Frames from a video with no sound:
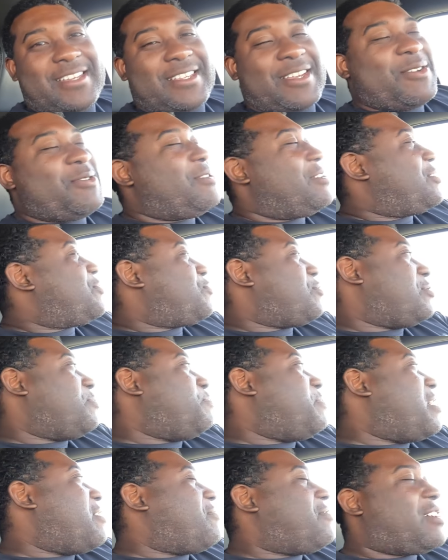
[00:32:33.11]
So
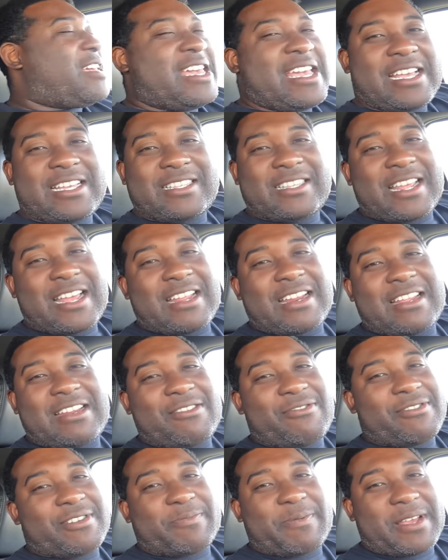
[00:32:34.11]
disrespectful. Kids now they
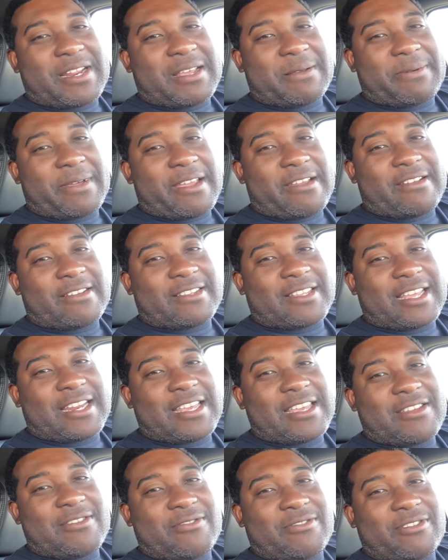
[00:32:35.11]
don't respect their parents like they
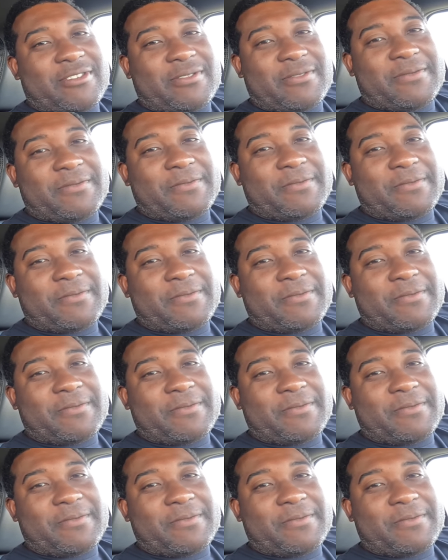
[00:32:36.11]
used to.